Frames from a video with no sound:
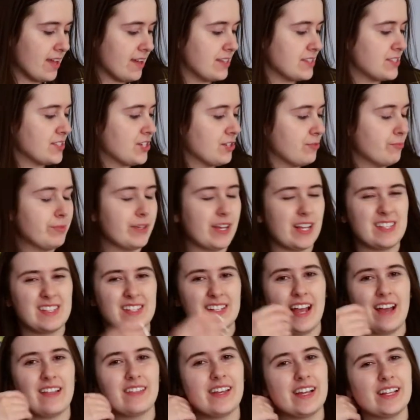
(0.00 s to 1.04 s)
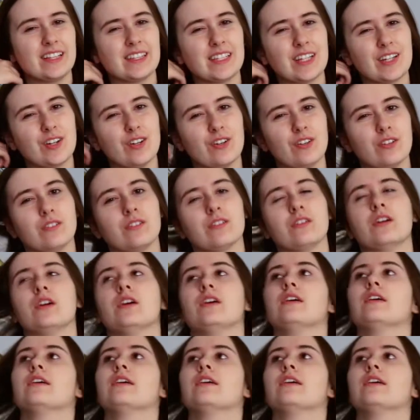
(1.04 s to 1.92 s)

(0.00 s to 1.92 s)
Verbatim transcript: It's a good place to get like little